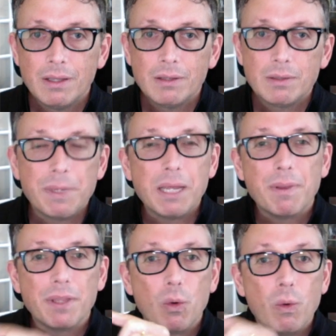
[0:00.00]
depending
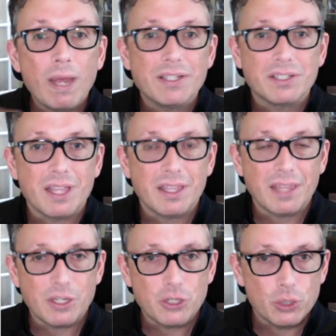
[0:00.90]
upon the quiz that
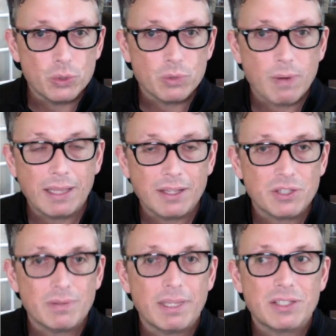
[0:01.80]
they choose, right?
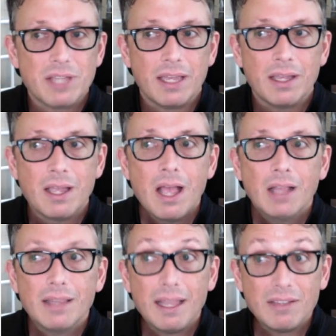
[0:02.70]
So let's say
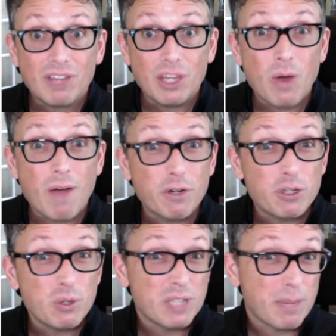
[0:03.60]
you offer
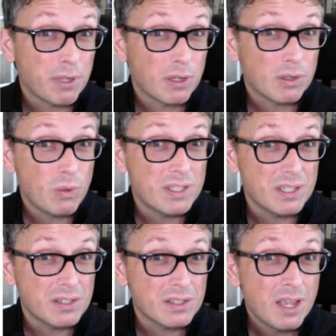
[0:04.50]
2 separate
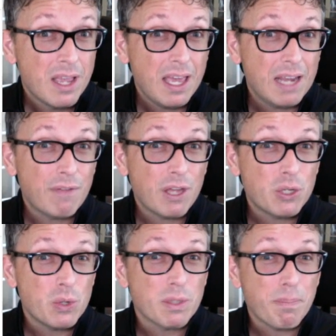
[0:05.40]
quizzes, and if they
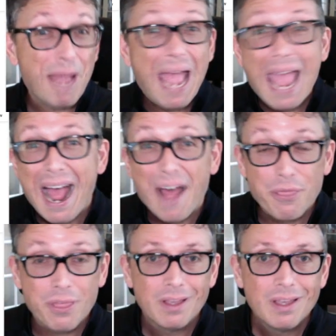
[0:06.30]
choose a
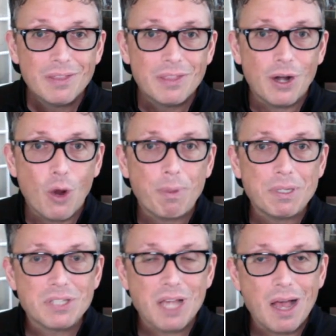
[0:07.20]
path that
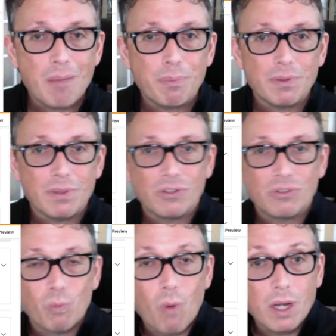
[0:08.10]
opens up
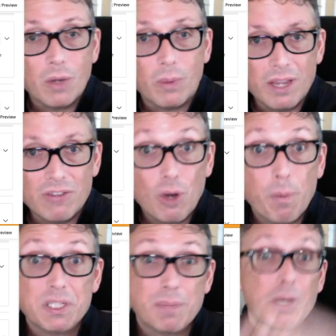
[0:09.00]
this one quiz, it
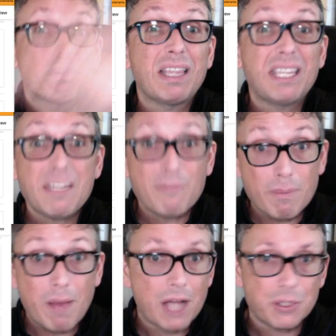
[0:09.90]
opens up a completely different
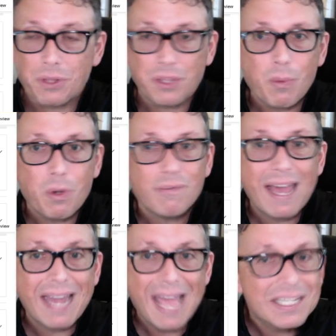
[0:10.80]
module that they wouldn't have
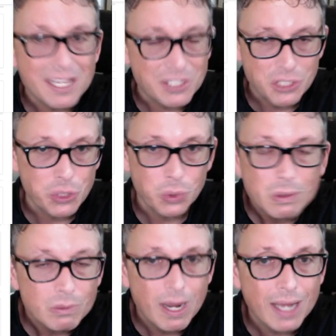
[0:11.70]
had access to,
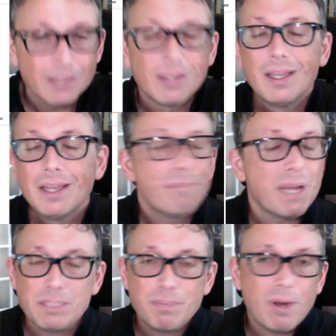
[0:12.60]
right?
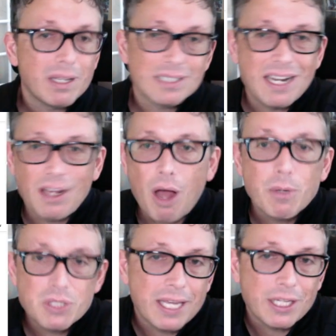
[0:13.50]
Based upon, it's kind of
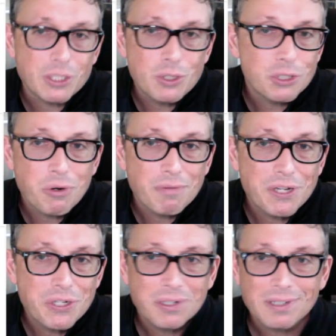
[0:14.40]
almost like a choose your own
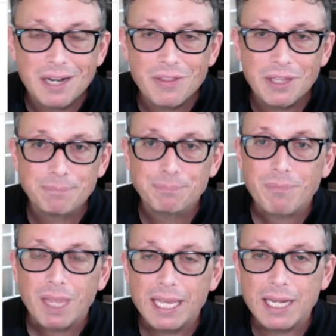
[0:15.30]
adventure kind of thing.
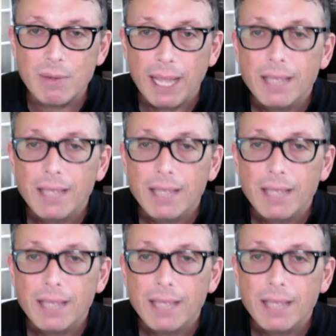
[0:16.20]
Anyway,